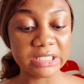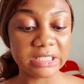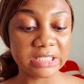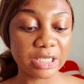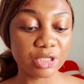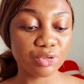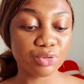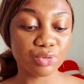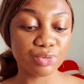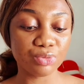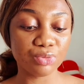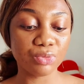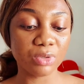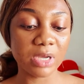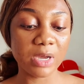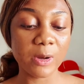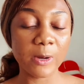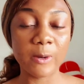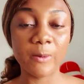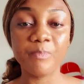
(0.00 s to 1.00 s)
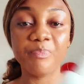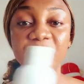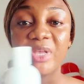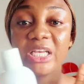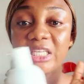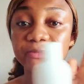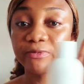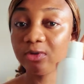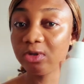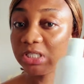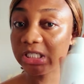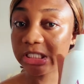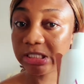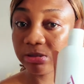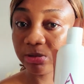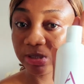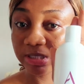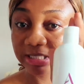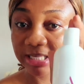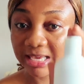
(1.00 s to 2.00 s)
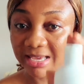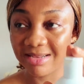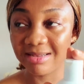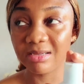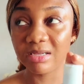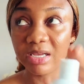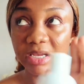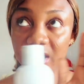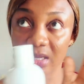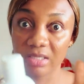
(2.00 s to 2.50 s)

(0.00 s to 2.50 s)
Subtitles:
is said to exfoliate your skin.